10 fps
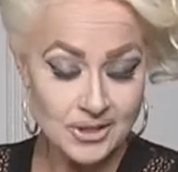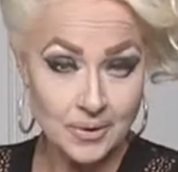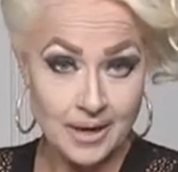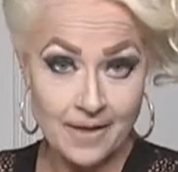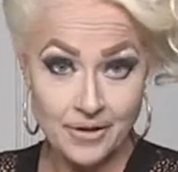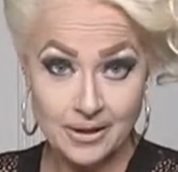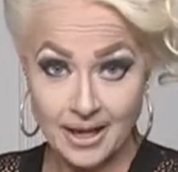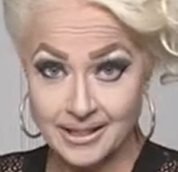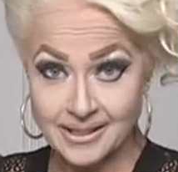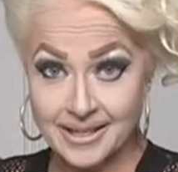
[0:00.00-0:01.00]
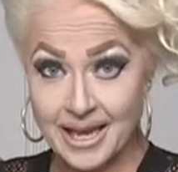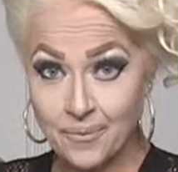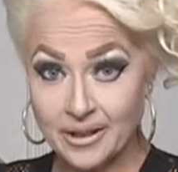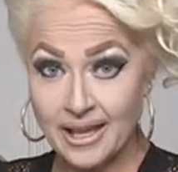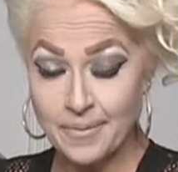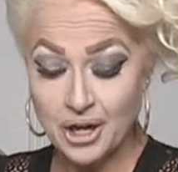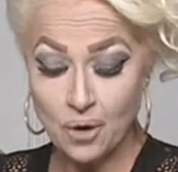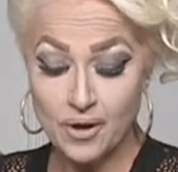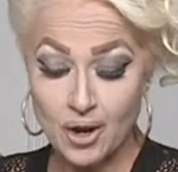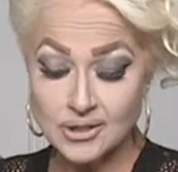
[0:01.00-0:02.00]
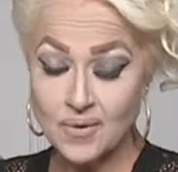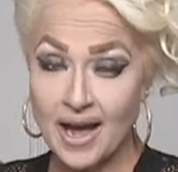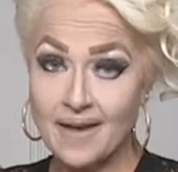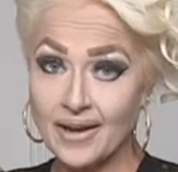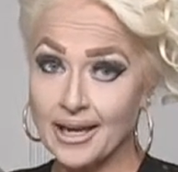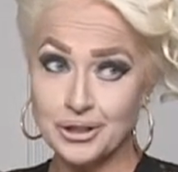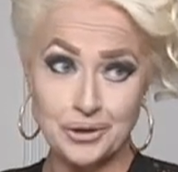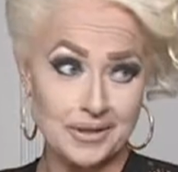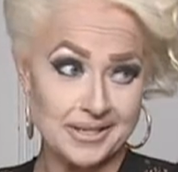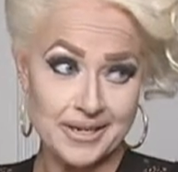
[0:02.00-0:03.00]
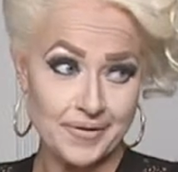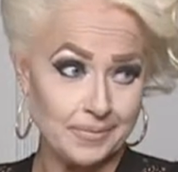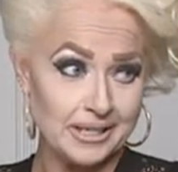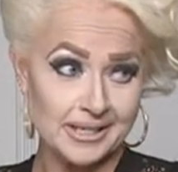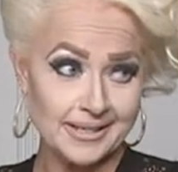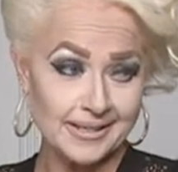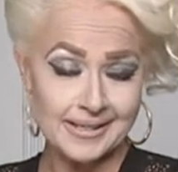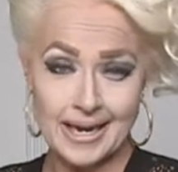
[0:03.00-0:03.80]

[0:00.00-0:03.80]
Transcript: So if you'd like to see that one, let me know. We also have, I got to show this to you from a distance.